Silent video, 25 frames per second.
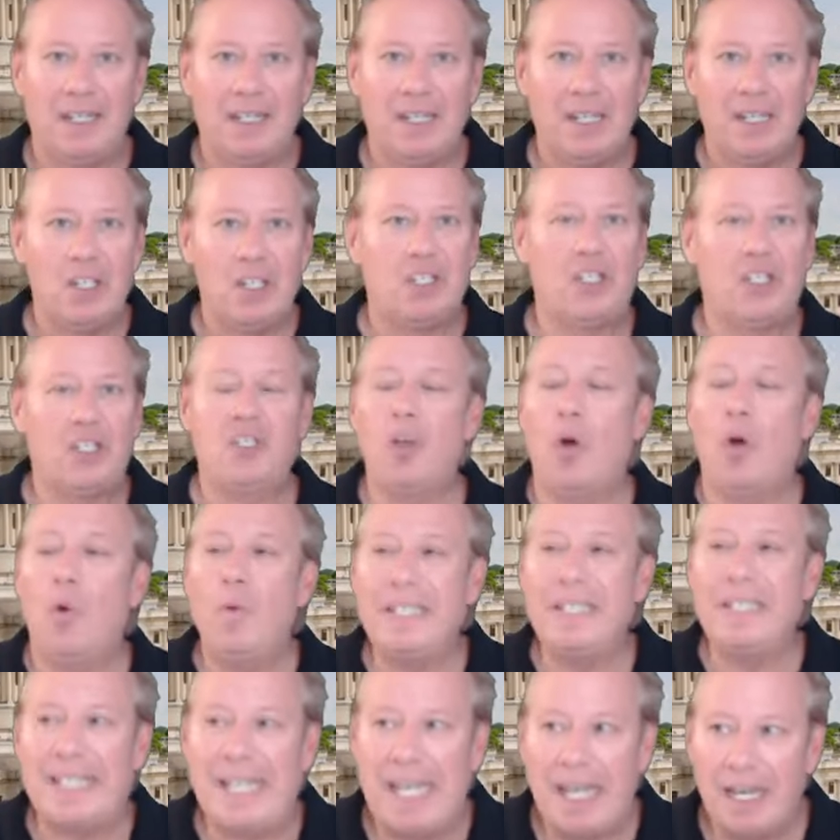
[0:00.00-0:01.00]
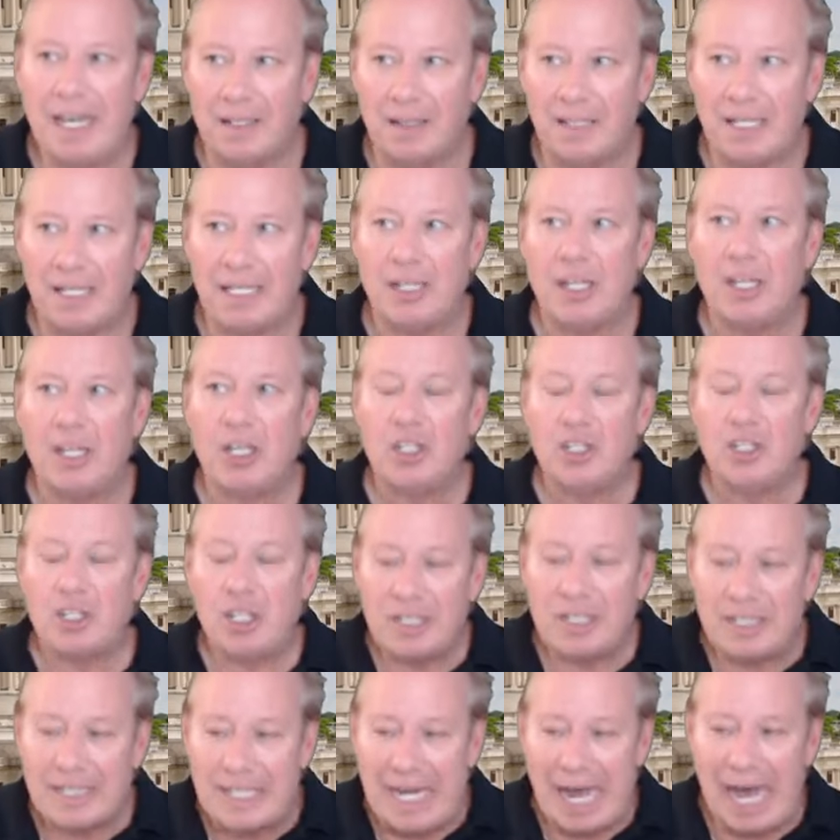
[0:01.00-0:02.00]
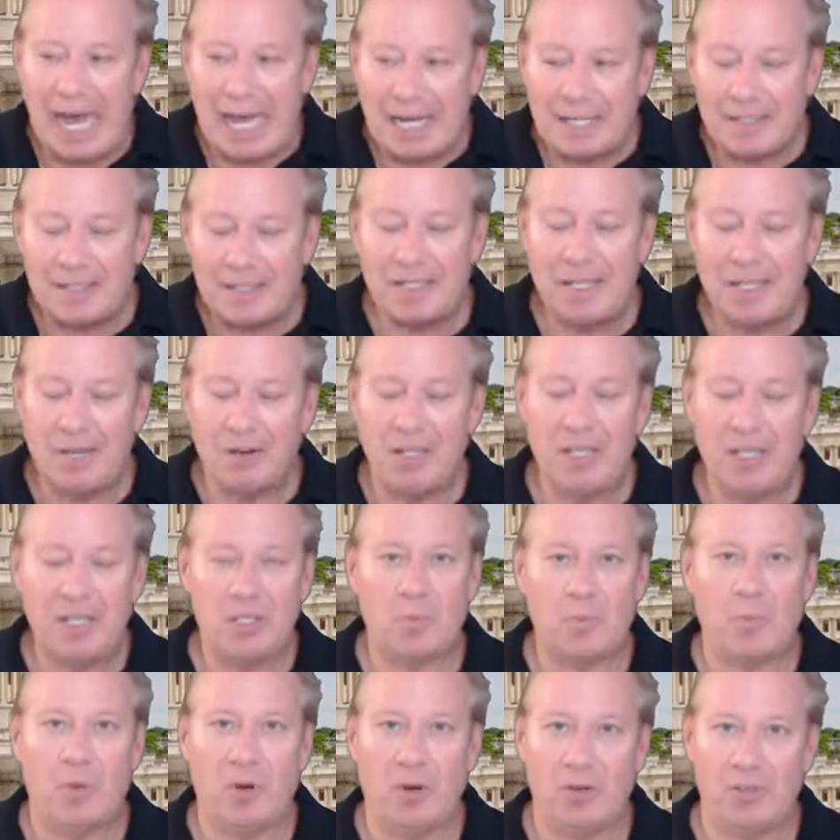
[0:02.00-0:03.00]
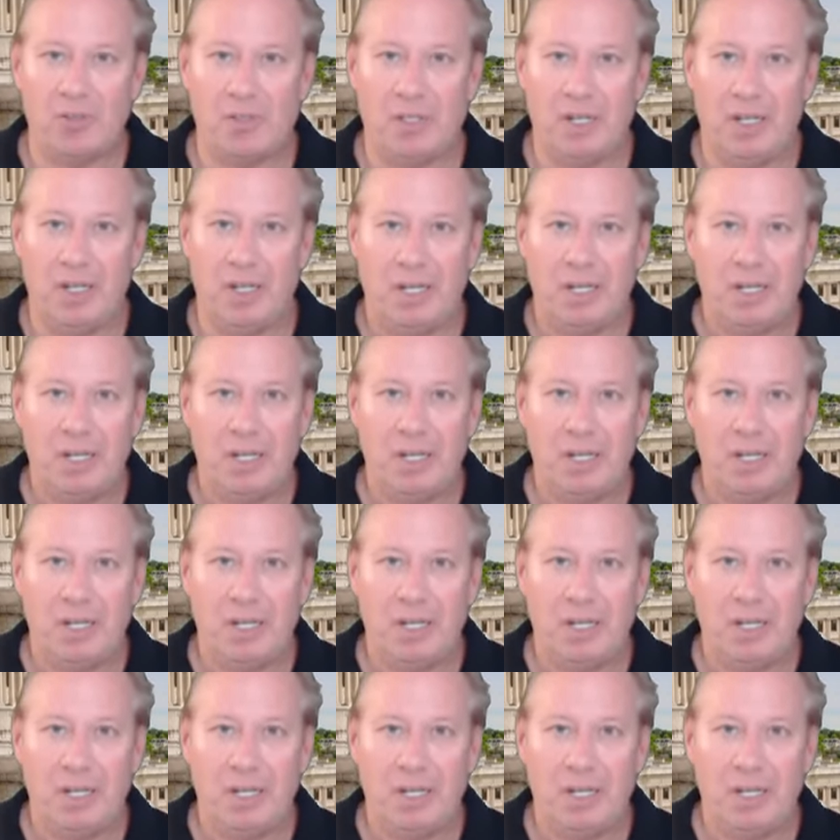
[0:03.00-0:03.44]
She's always giggling. She's not a serious person.